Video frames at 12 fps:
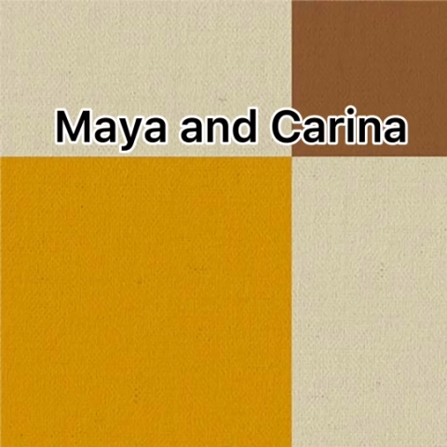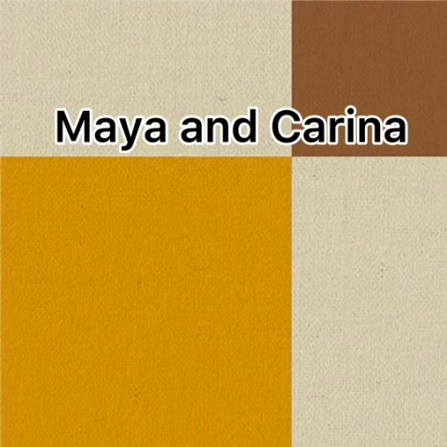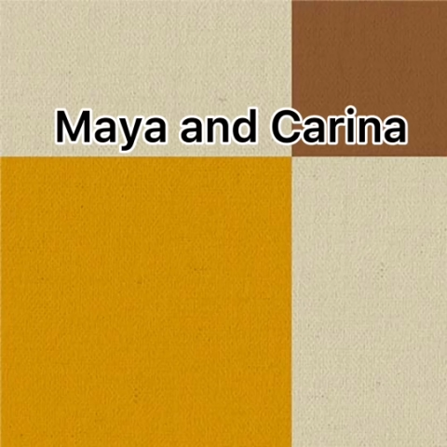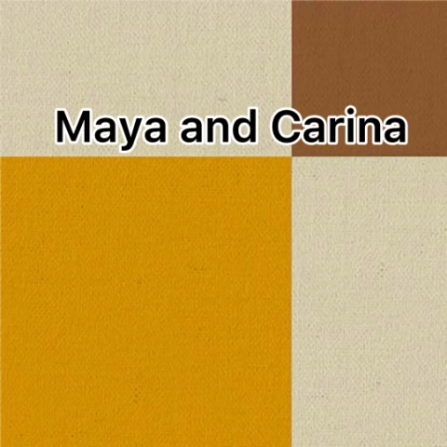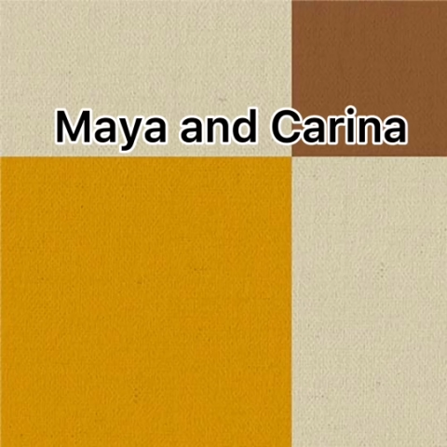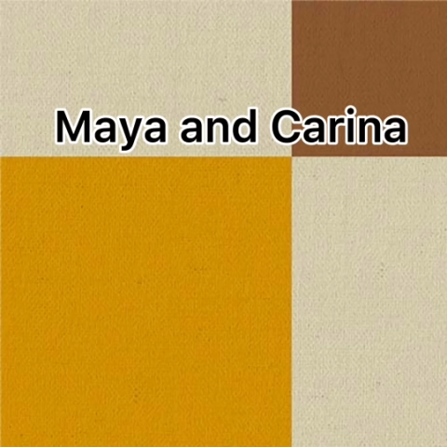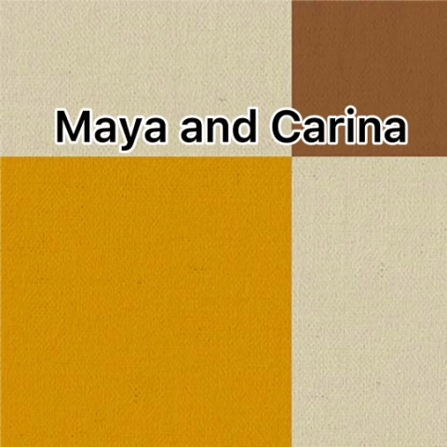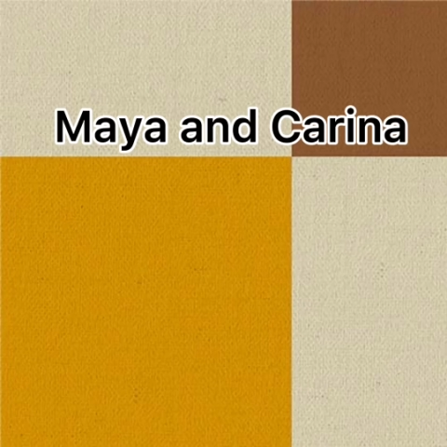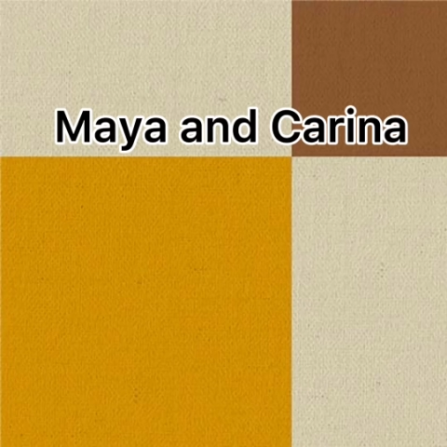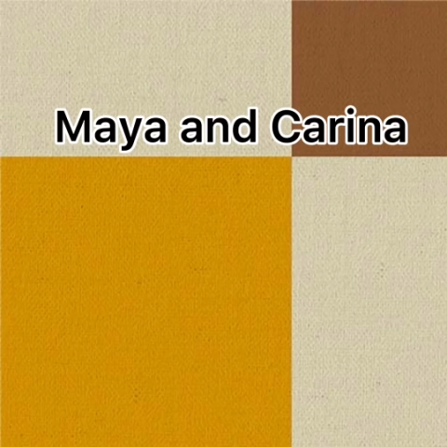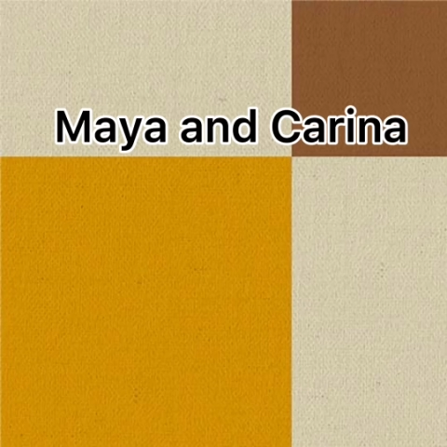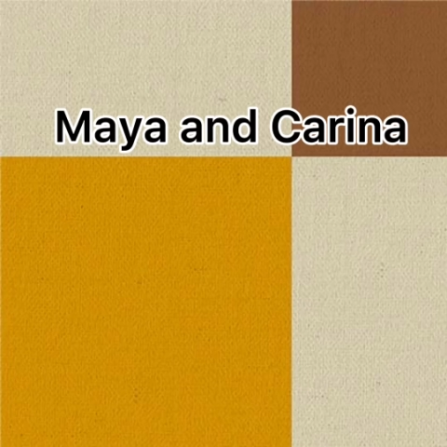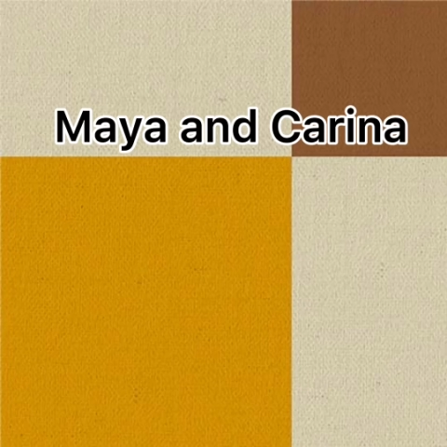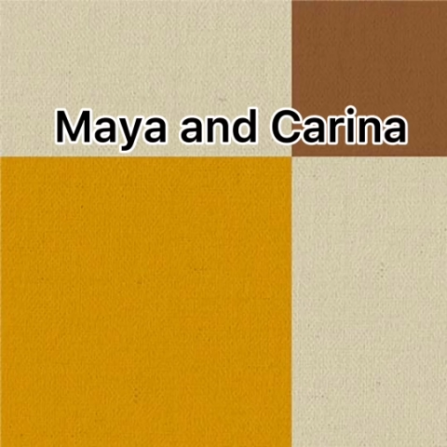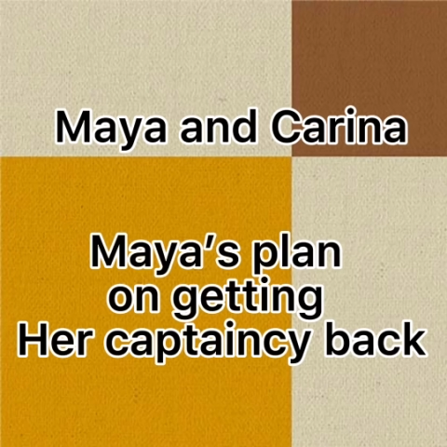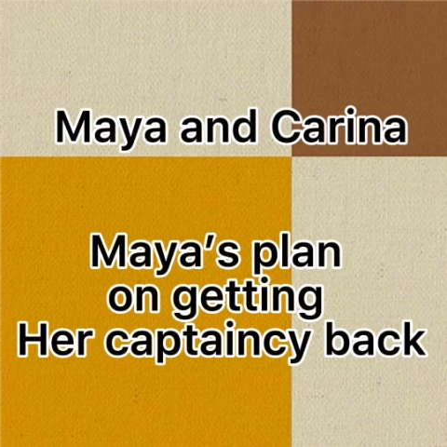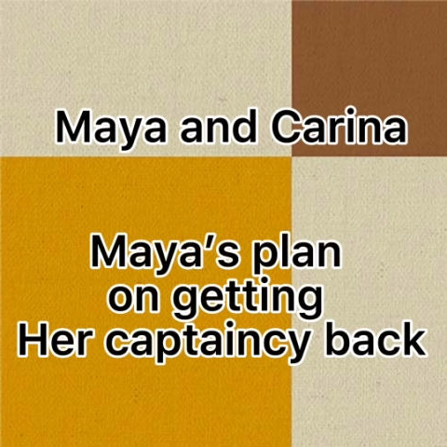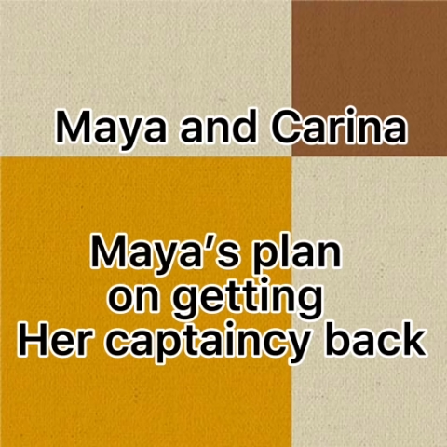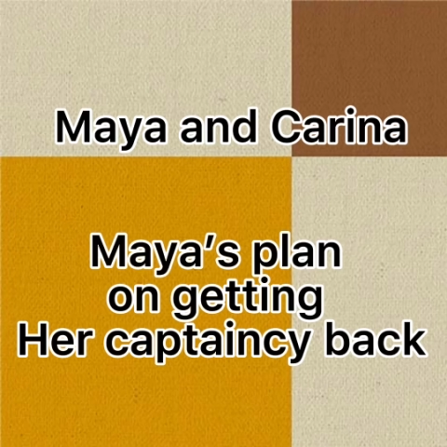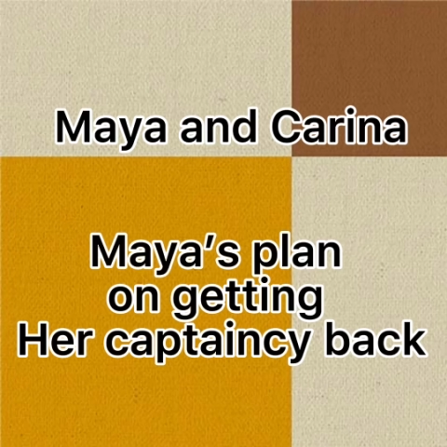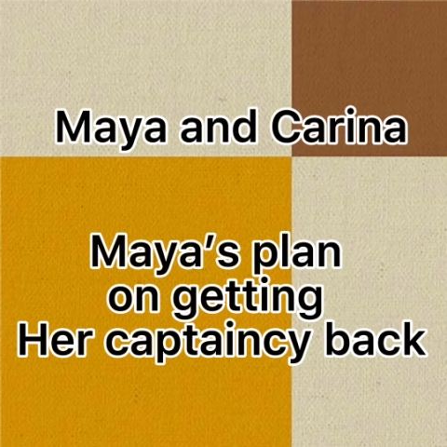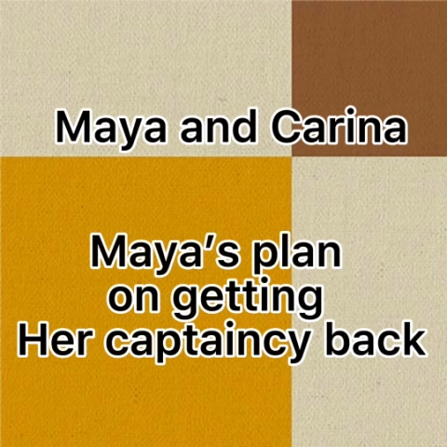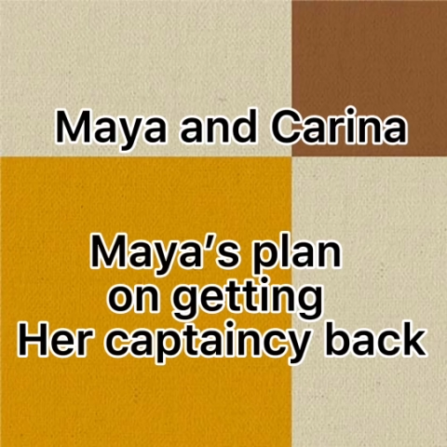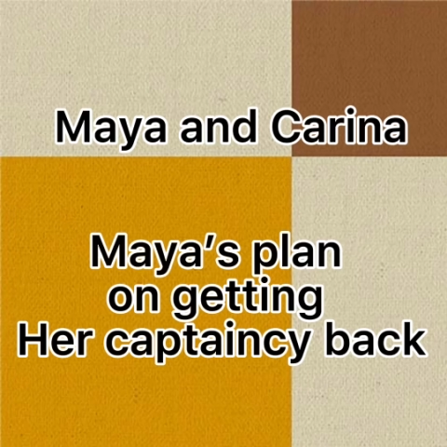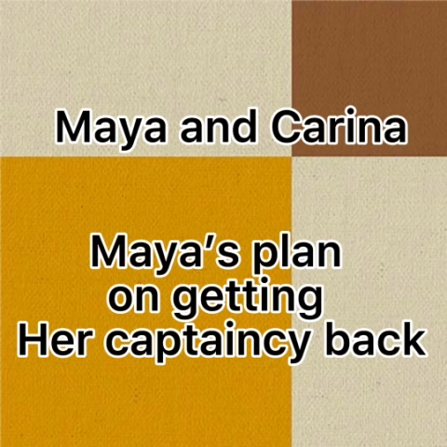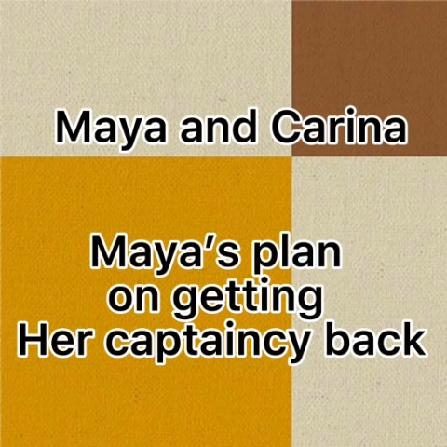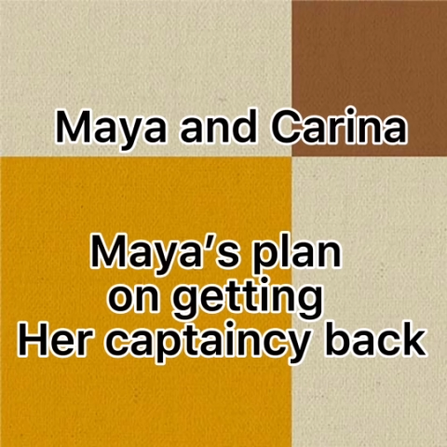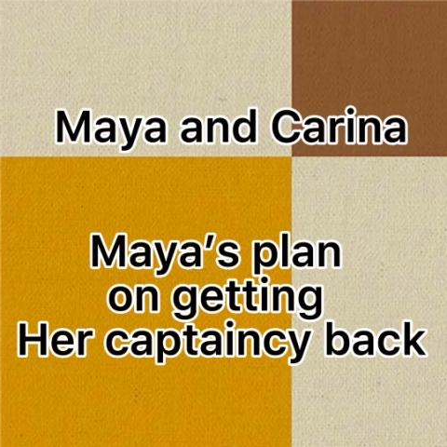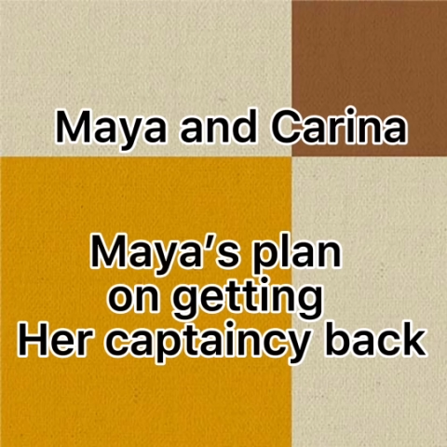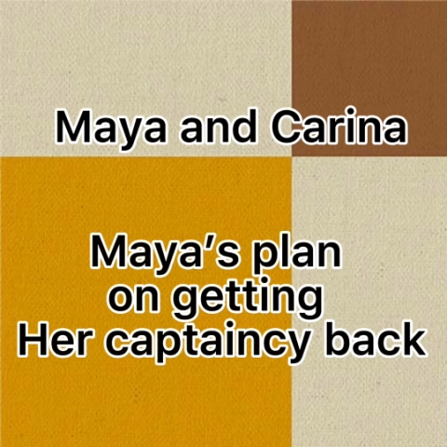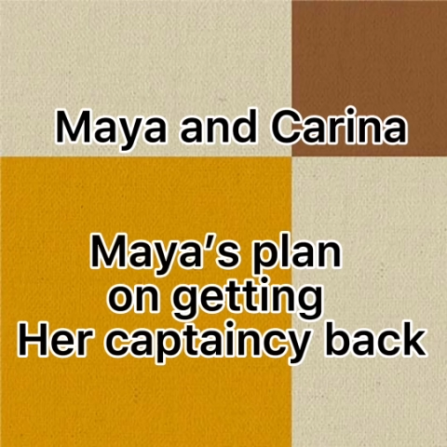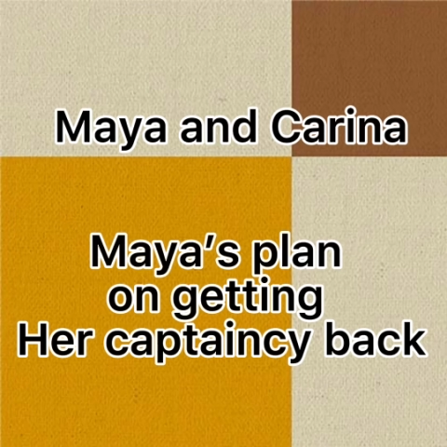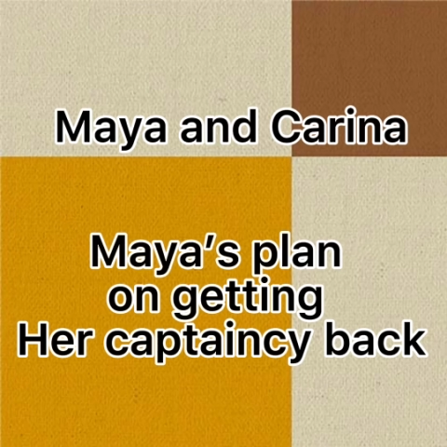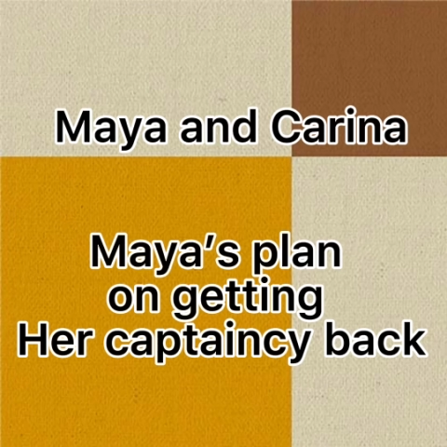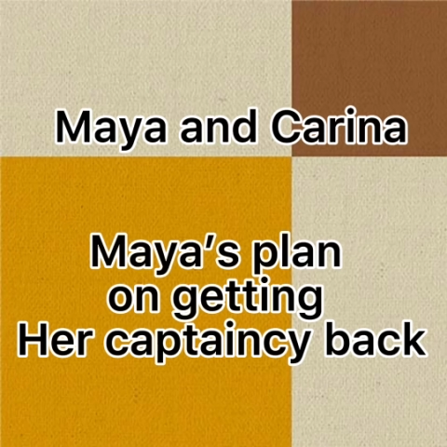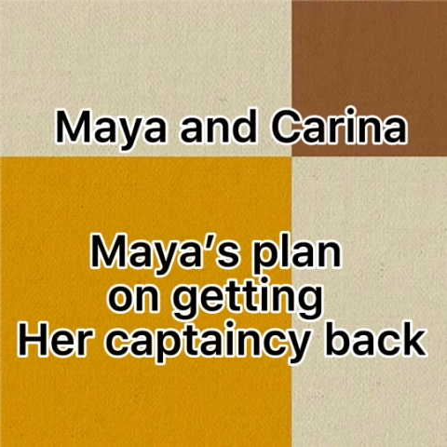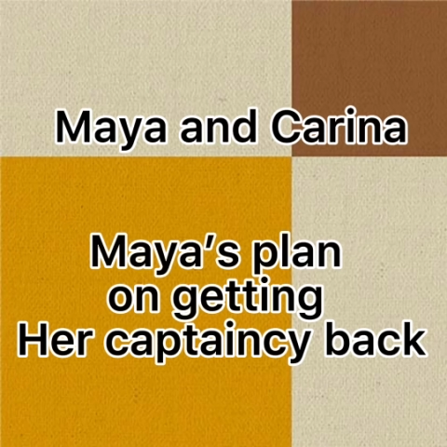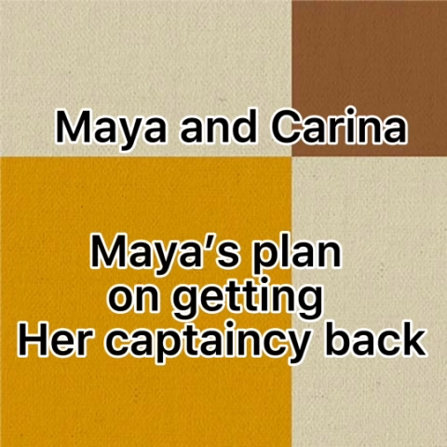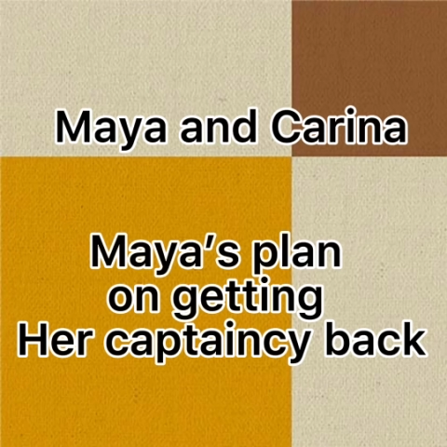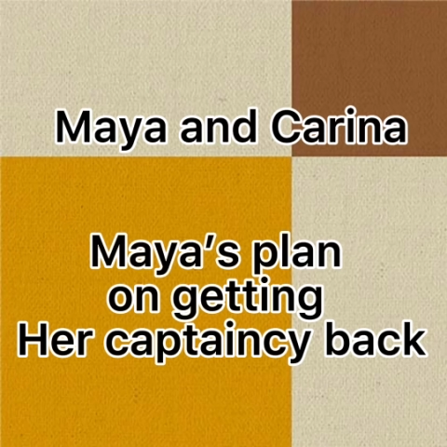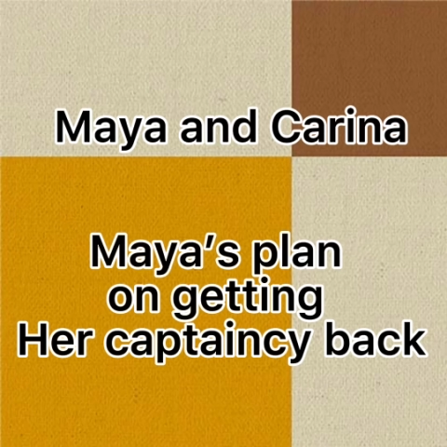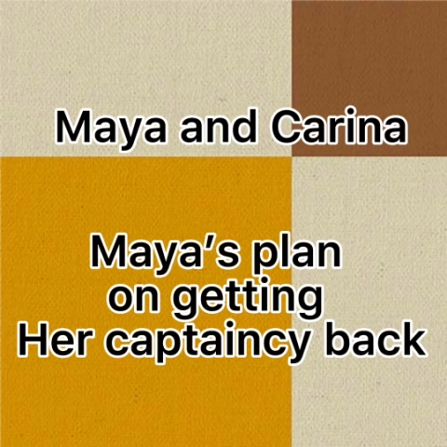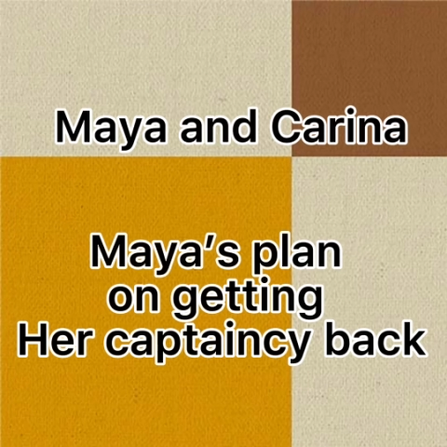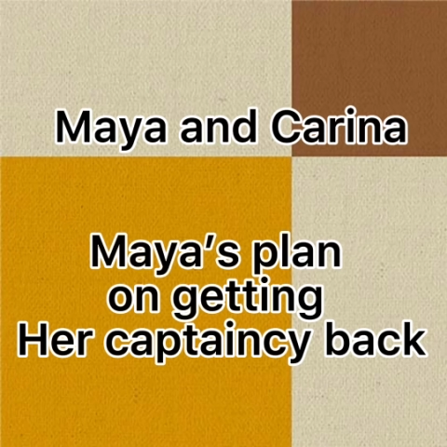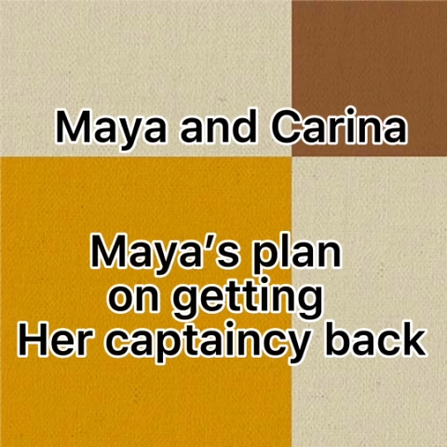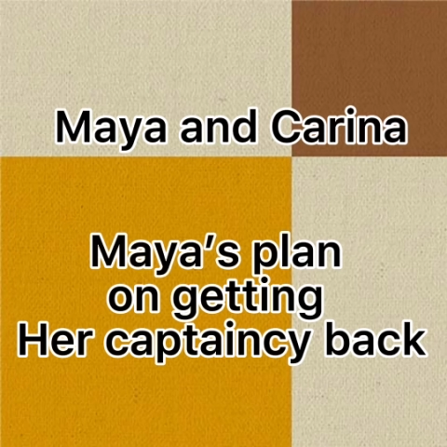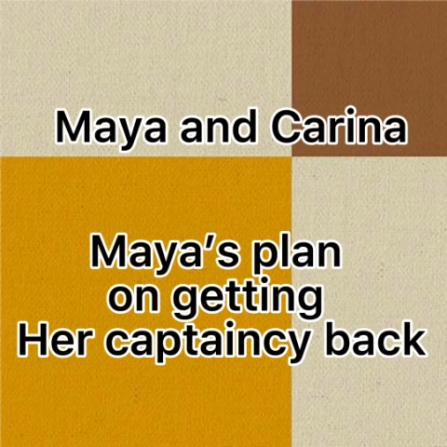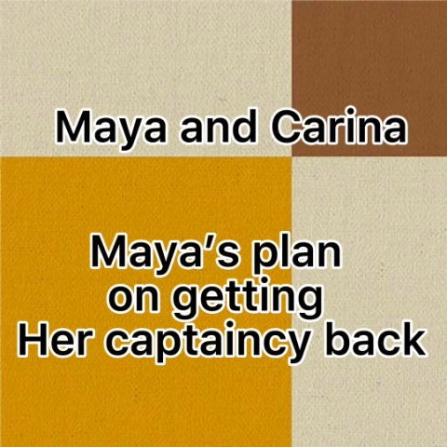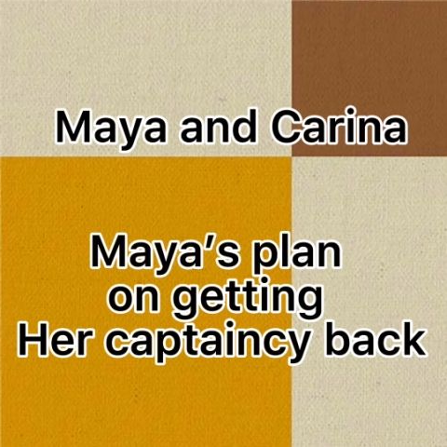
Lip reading: (no speaker visible)